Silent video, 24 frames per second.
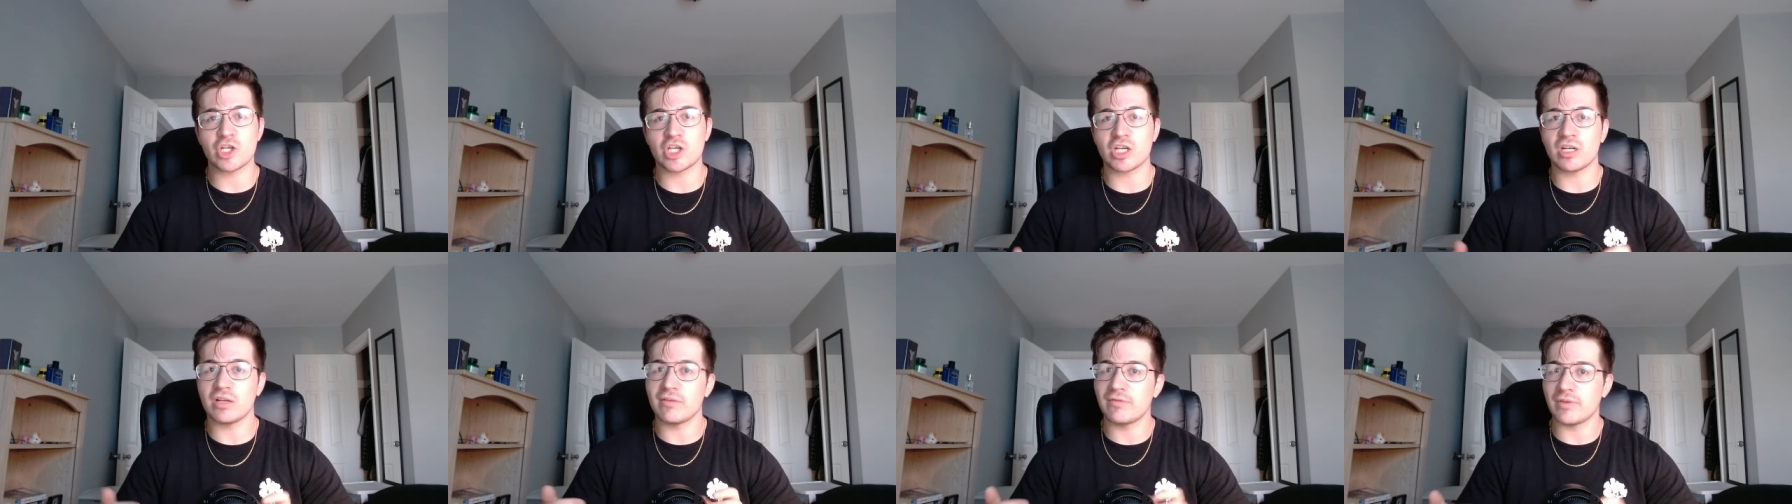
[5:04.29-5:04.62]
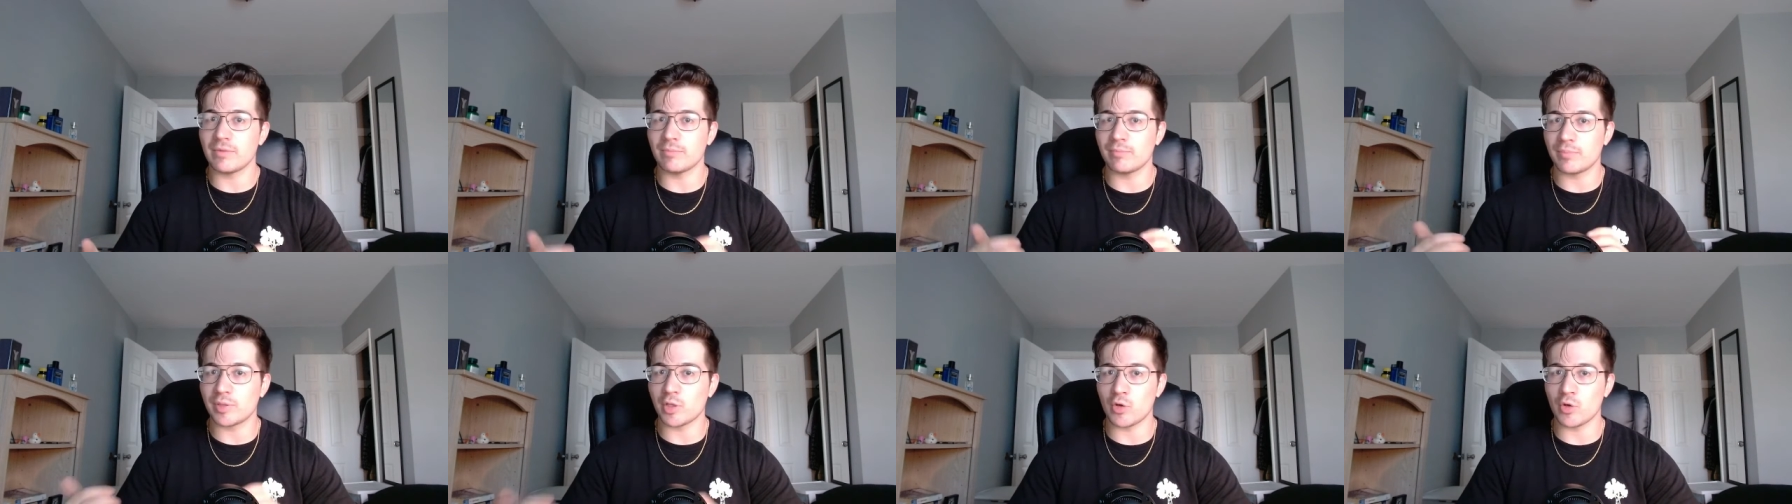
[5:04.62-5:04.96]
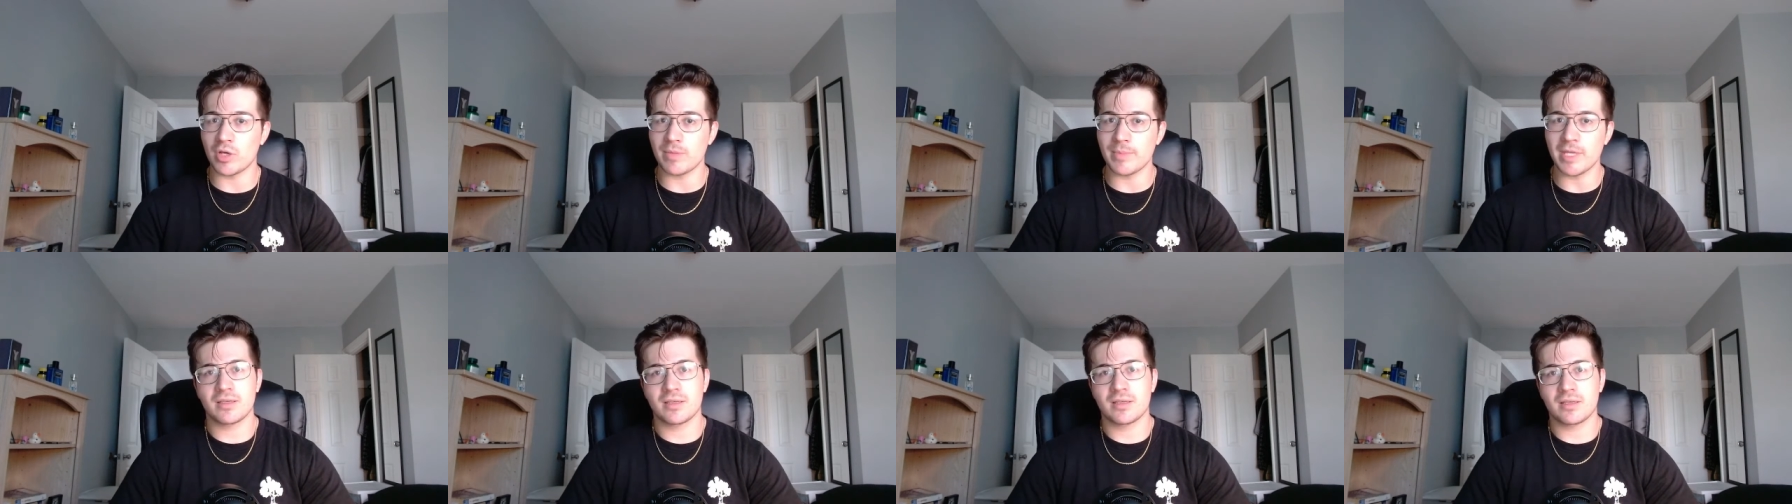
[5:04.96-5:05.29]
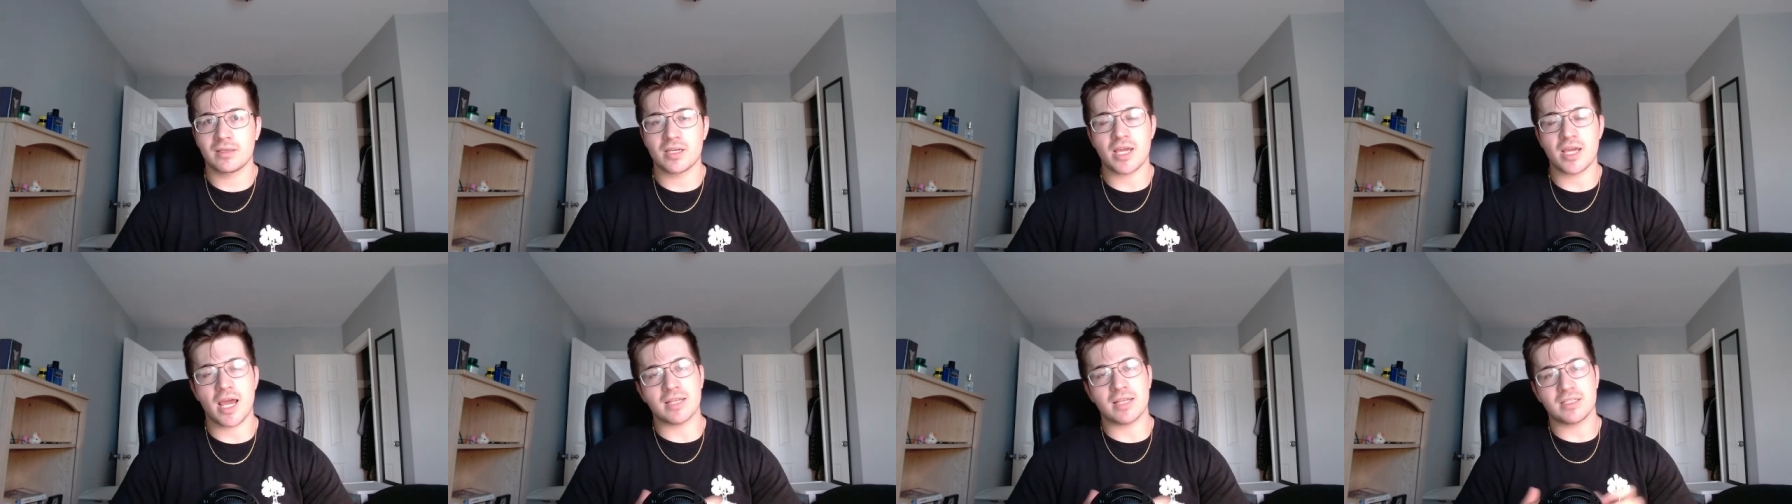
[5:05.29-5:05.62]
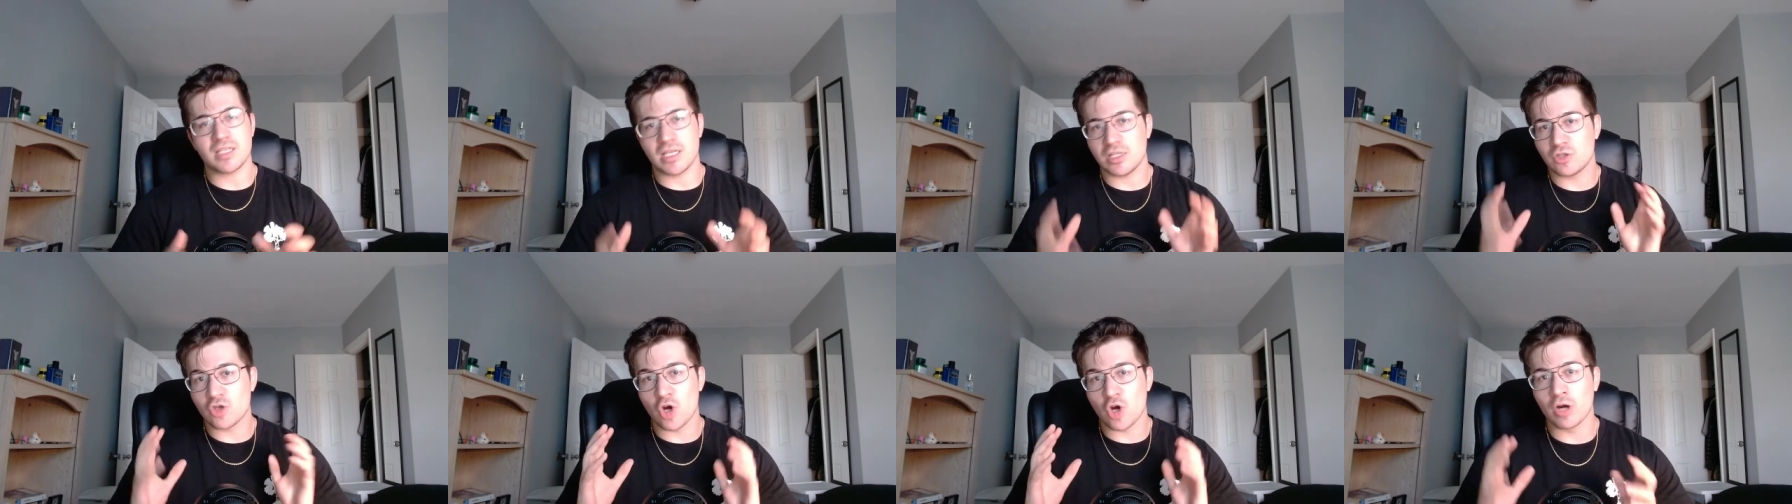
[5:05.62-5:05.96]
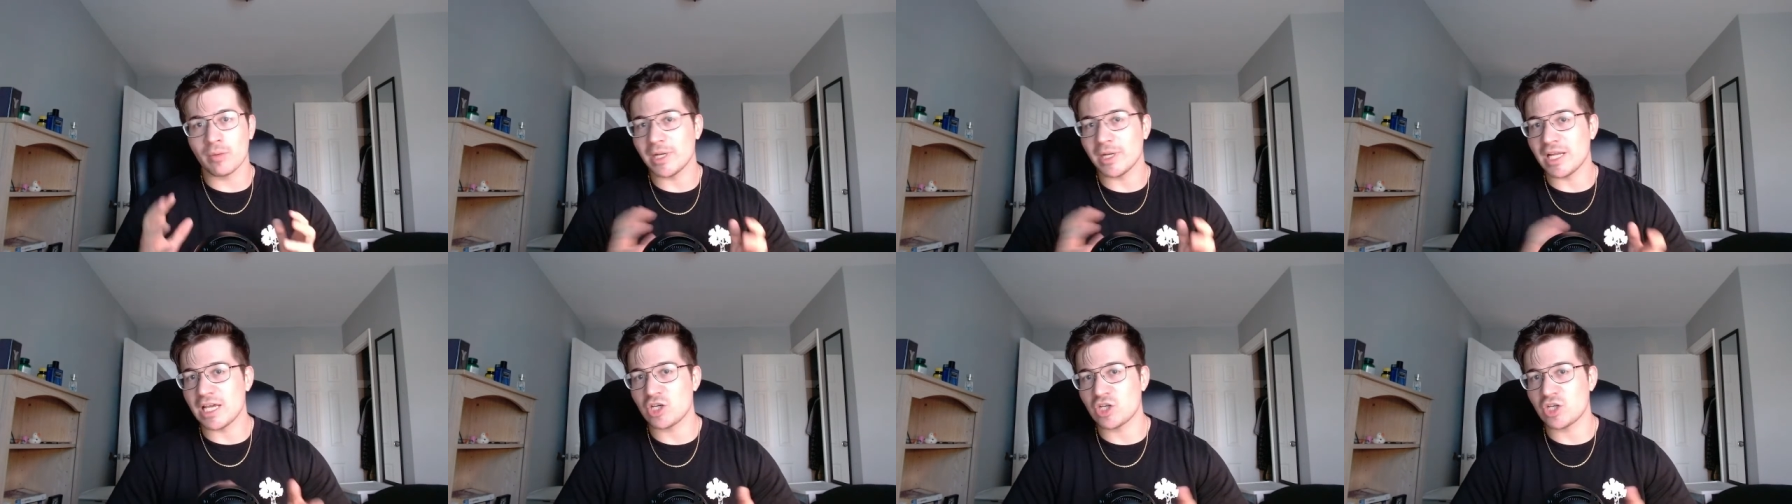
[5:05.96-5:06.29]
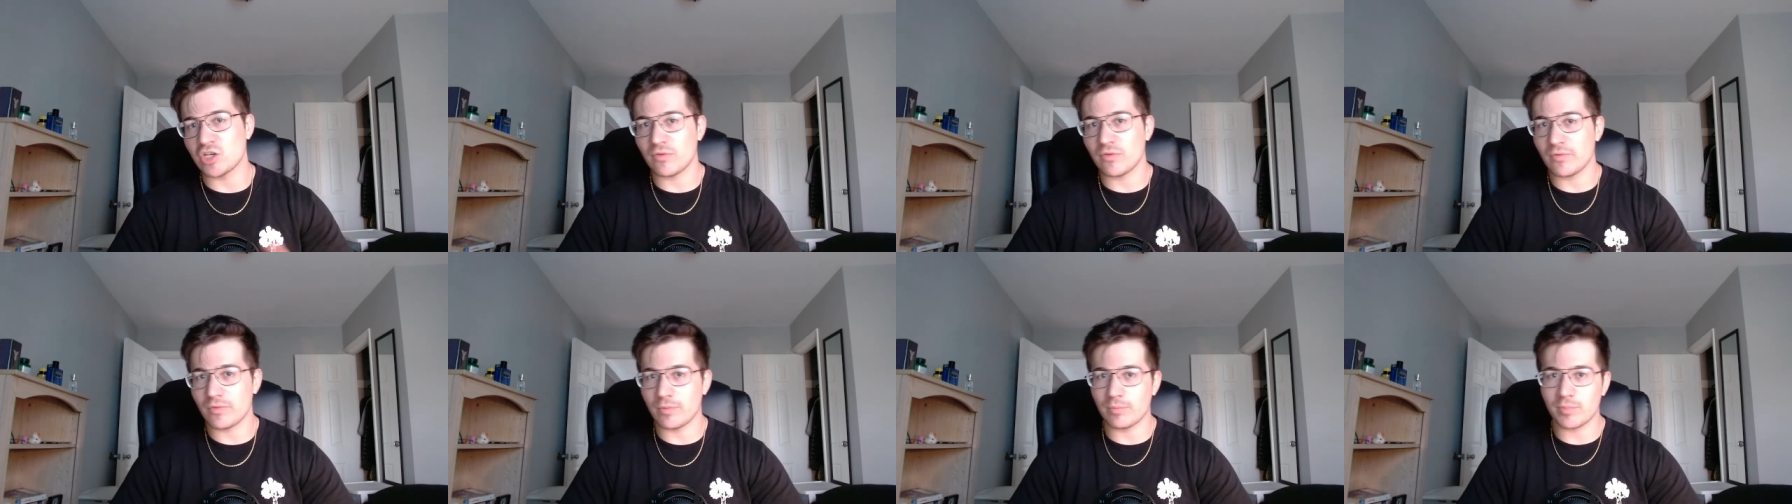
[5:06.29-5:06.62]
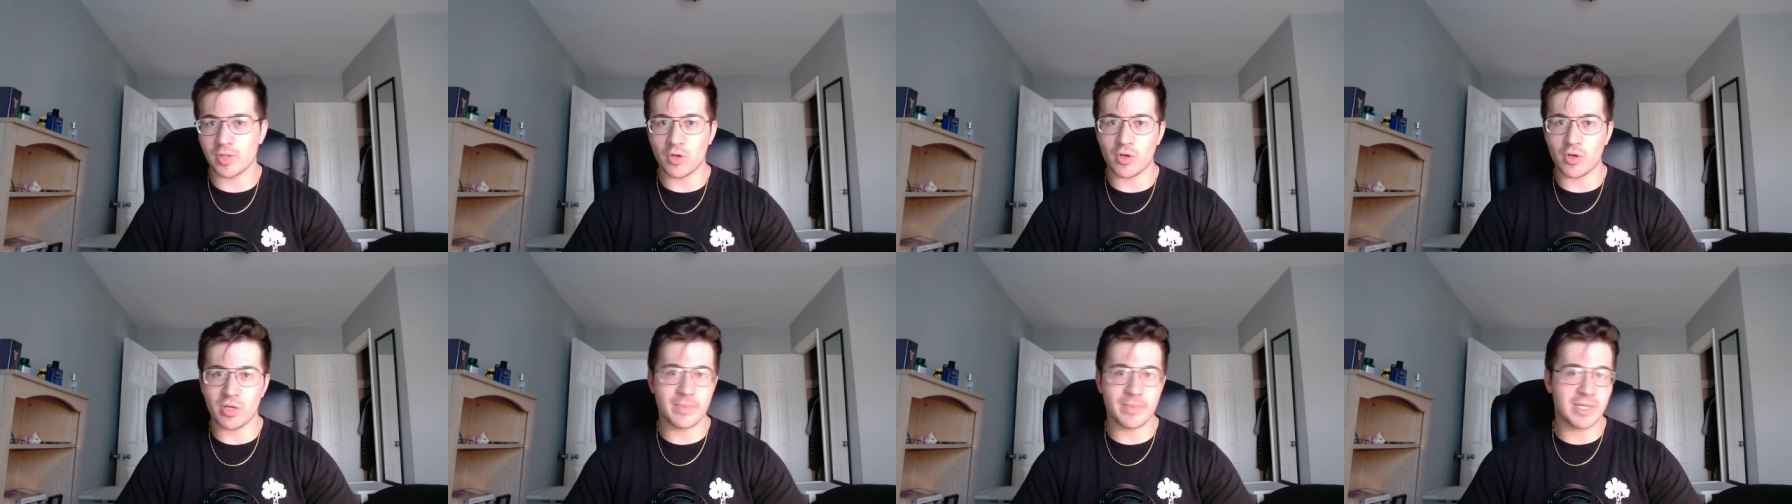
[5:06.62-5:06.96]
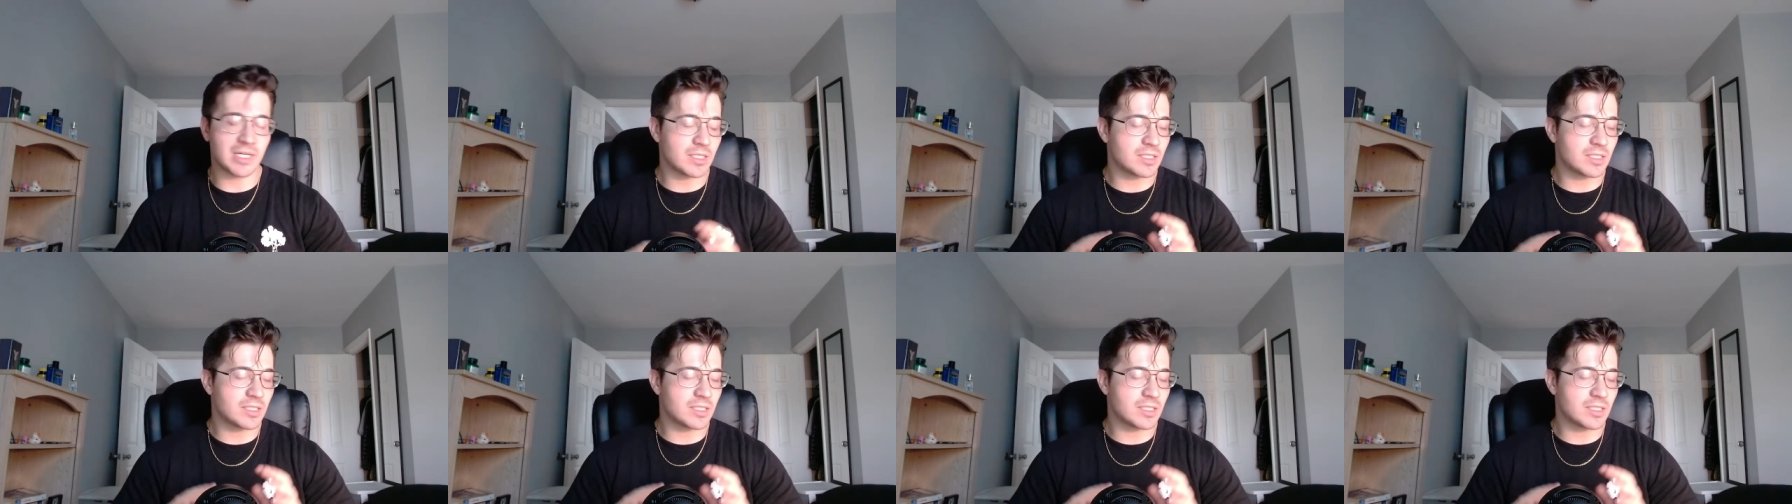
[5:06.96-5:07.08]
of employment. You gotta say termination of employment,